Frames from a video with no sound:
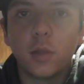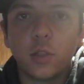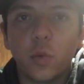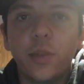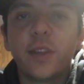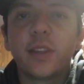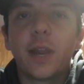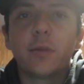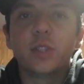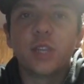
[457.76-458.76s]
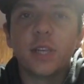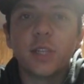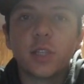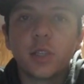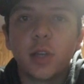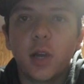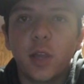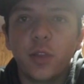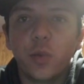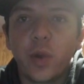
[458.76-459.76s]
So one thing that I would change
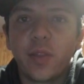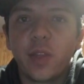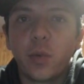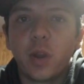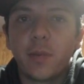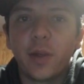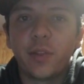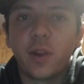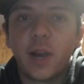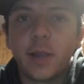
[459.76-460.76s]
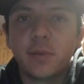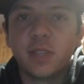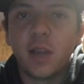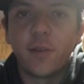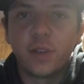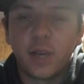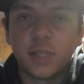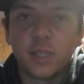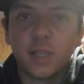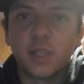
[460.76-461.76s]
in the way that they went about their IMC
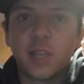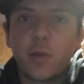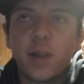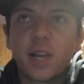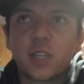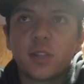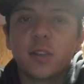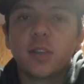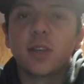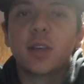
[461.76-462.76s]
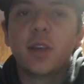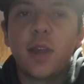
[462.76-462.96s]
advertising is I would actually